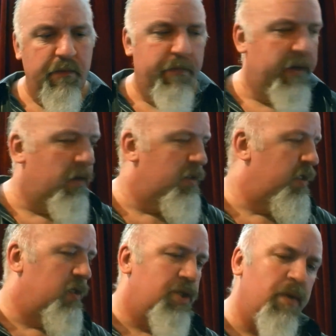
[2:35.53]
because
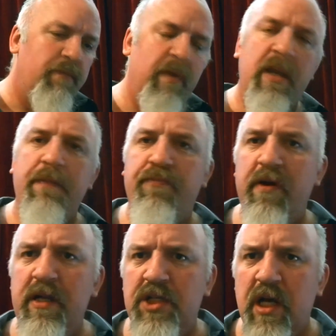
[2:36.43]
you shouldn't really
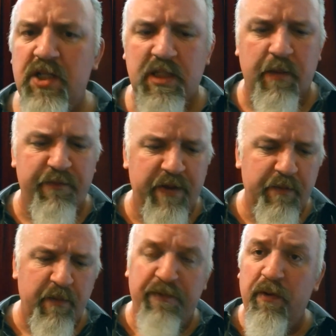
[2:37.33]
prejudge
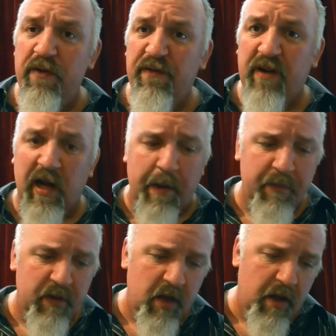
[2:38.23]
something before you've
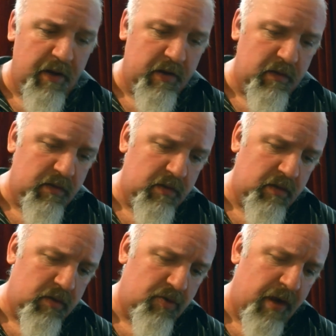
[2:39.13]
uh,
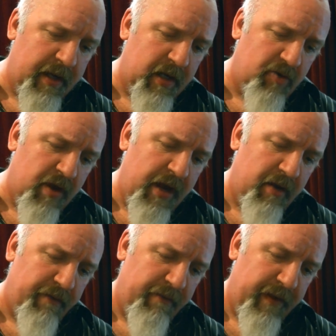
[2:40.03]
cracked the crown
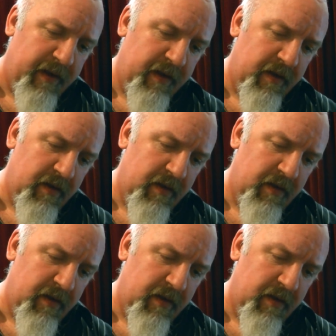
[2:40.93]
off of it.